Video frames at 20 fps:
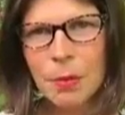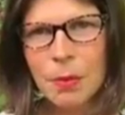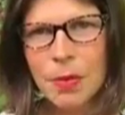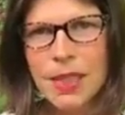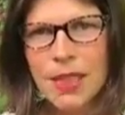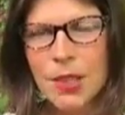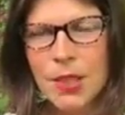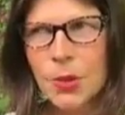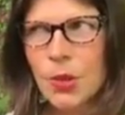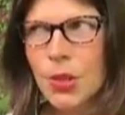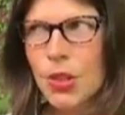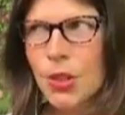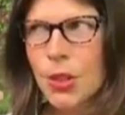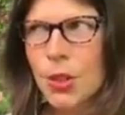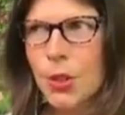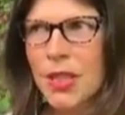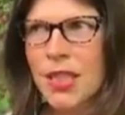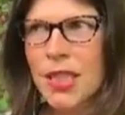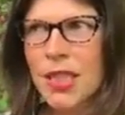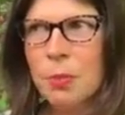Because in order
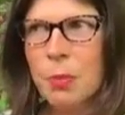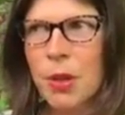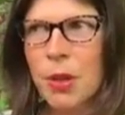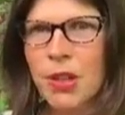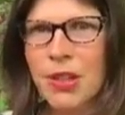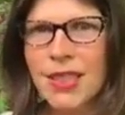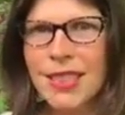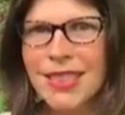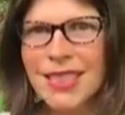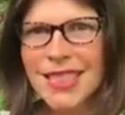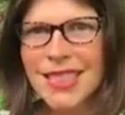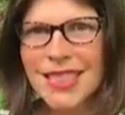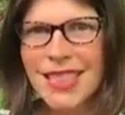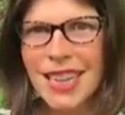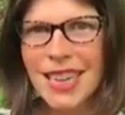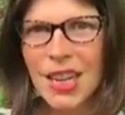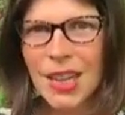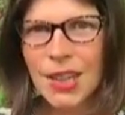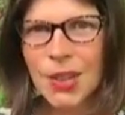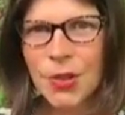to experience
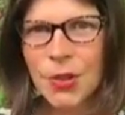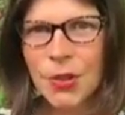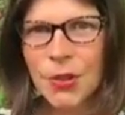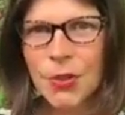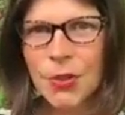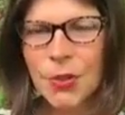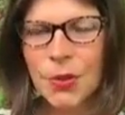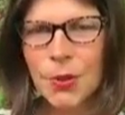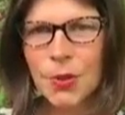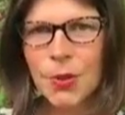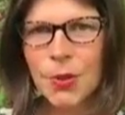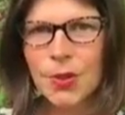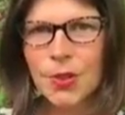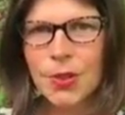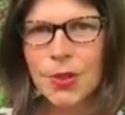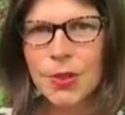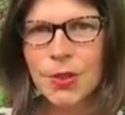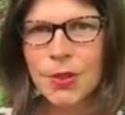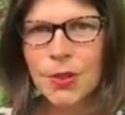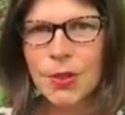that new
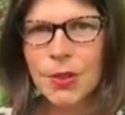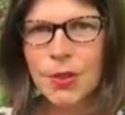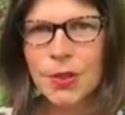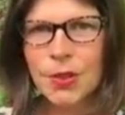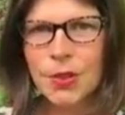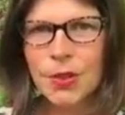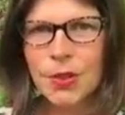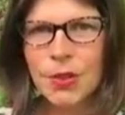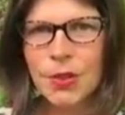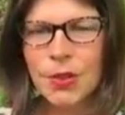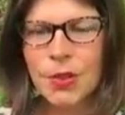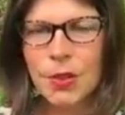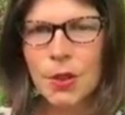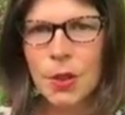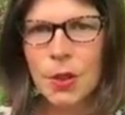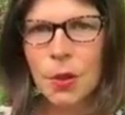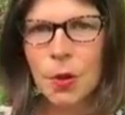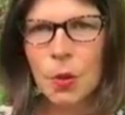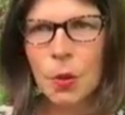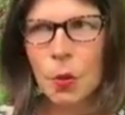
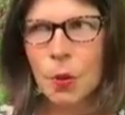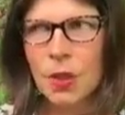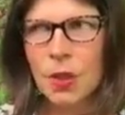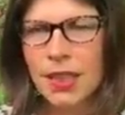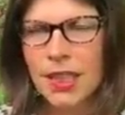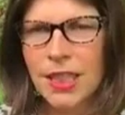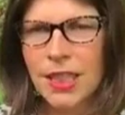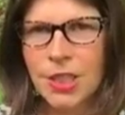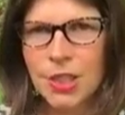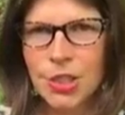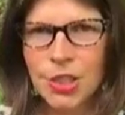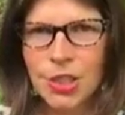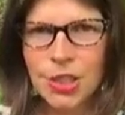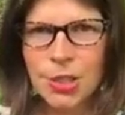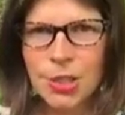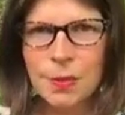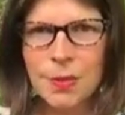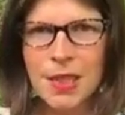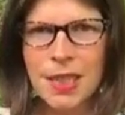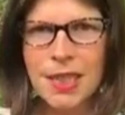
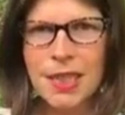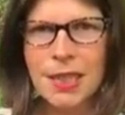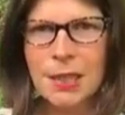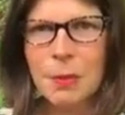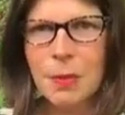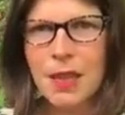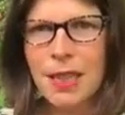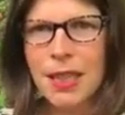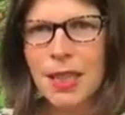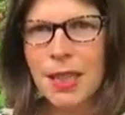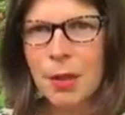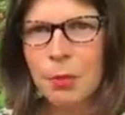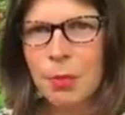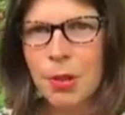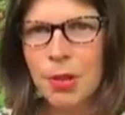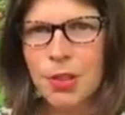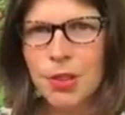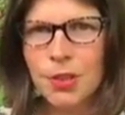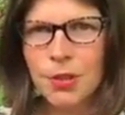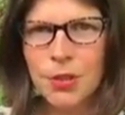relationship dynamic,
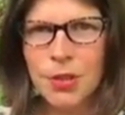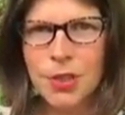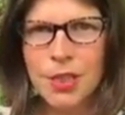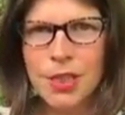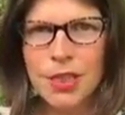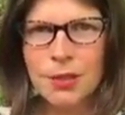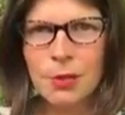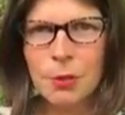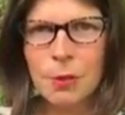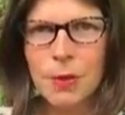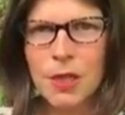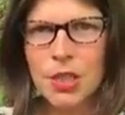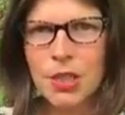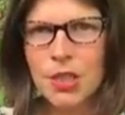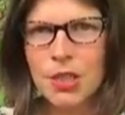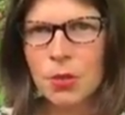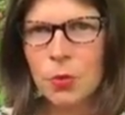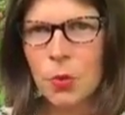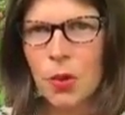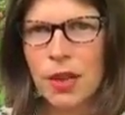personal
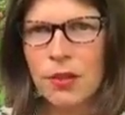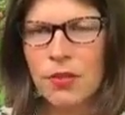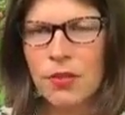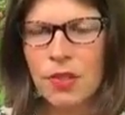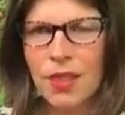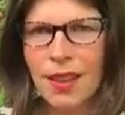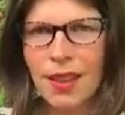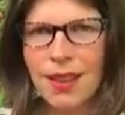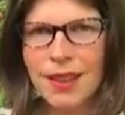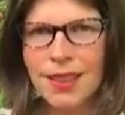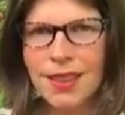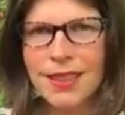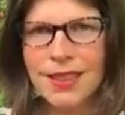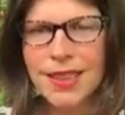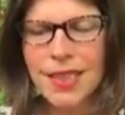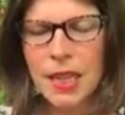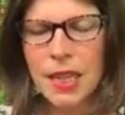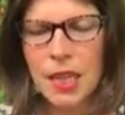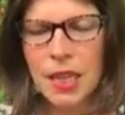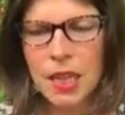transformation, whatever that
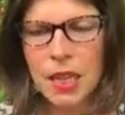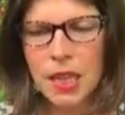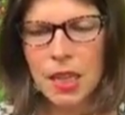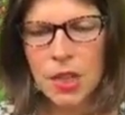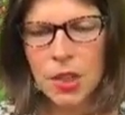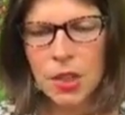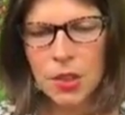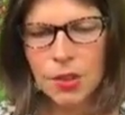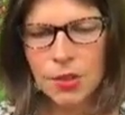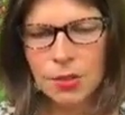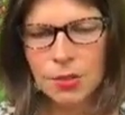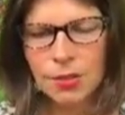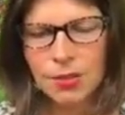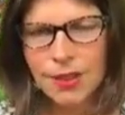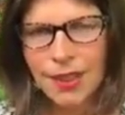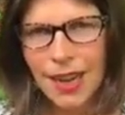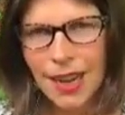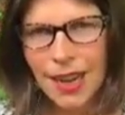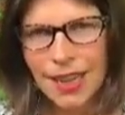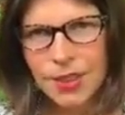is, you've
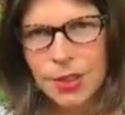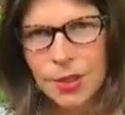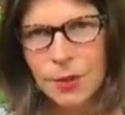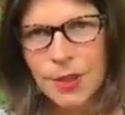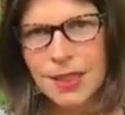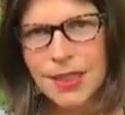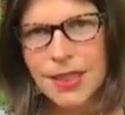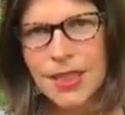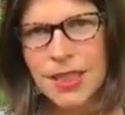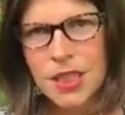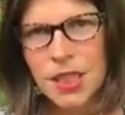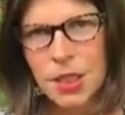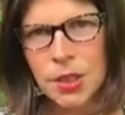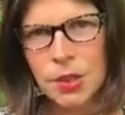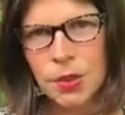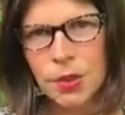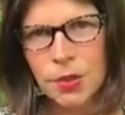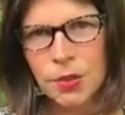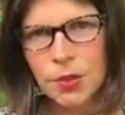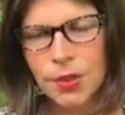got to release the
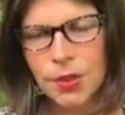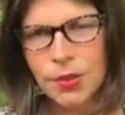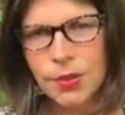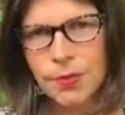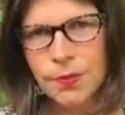old.